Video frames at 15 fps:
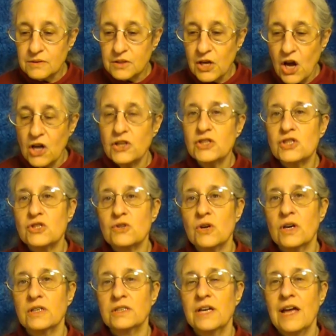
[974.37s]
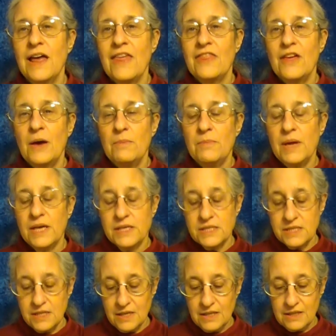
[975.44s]
construct that
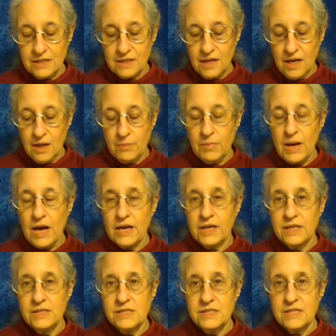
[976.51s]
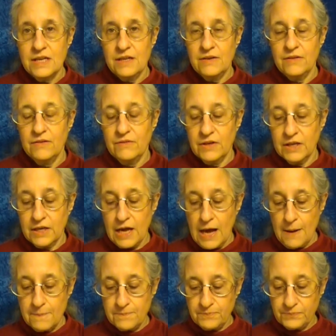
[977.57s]
makes it um, bach instead of
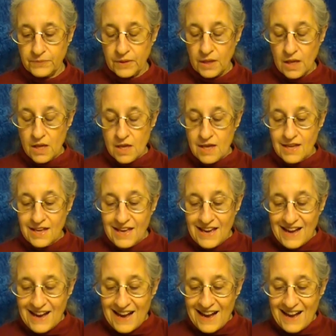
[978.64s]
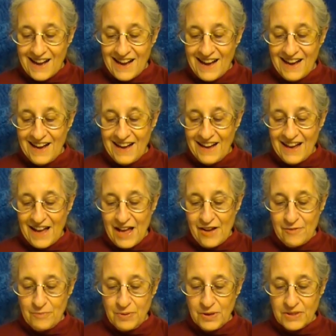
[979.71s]
bacha. Uh, I
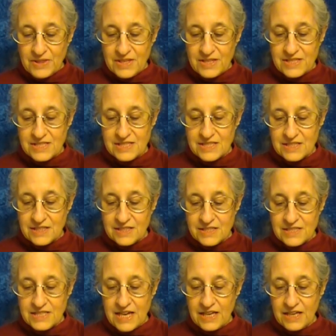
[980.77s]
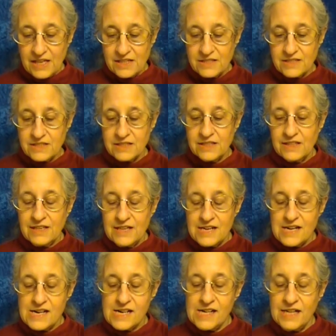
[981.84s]
have put this second,
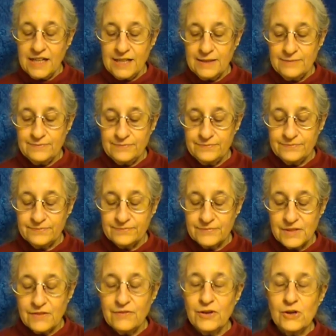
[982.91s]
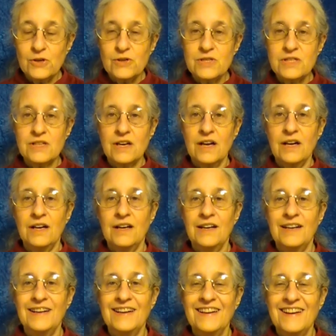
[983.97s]
um, the verse, uh,
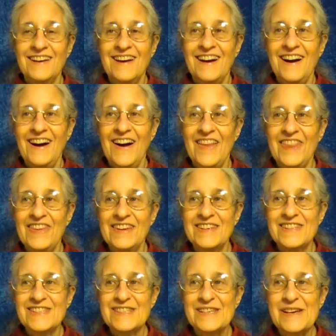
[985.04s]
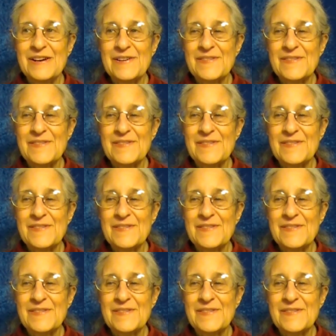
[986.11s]
on this